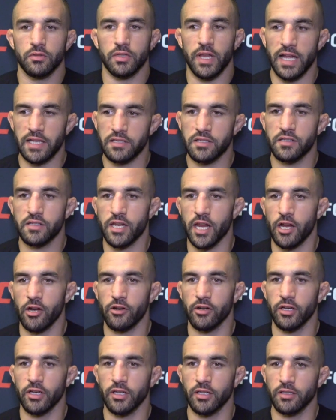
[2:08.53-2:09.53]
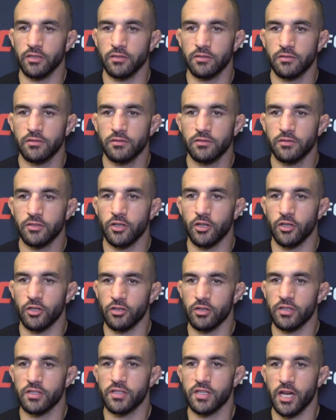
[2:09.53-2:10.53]
that's a scary. You know,
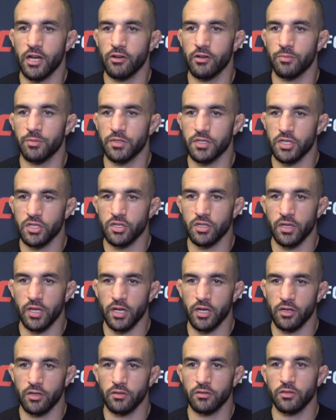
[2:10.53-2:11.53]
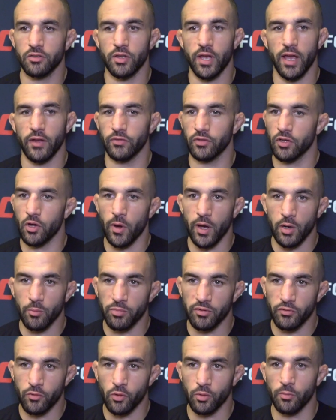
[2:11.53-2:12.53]
you're in a scary position there. You have to go out and
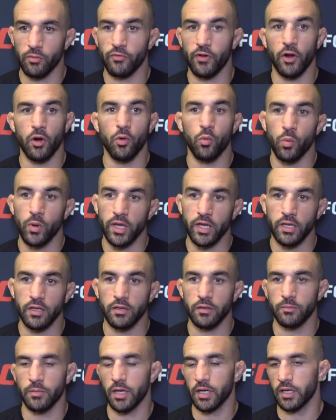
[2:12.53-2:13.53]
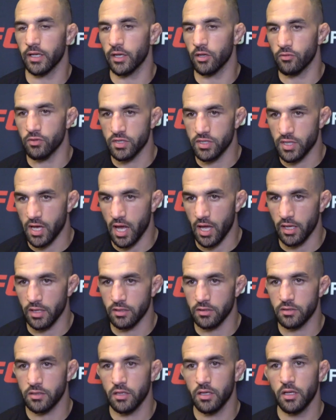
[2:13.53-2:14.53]
perform. If I don't win, I'm not going to get
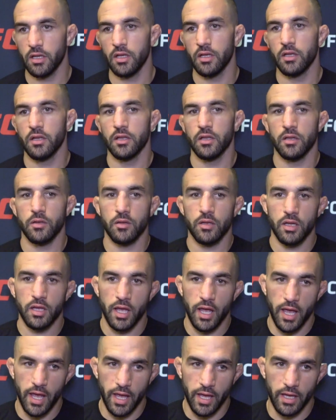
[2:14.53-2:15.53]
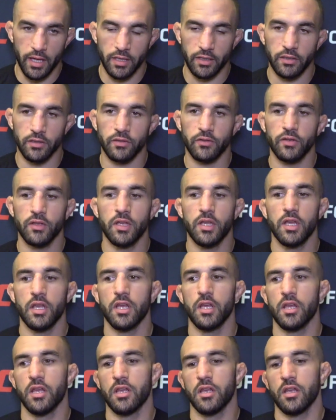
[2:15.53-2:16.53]
re-signed. And
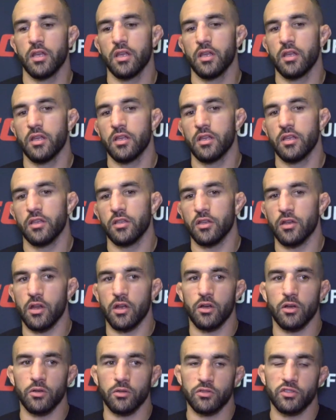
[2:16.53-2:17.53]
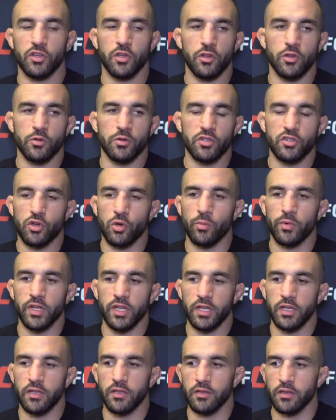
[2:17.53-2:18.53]
you know, so there were so
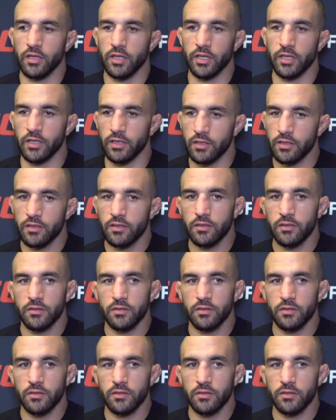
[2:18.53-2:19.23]
many like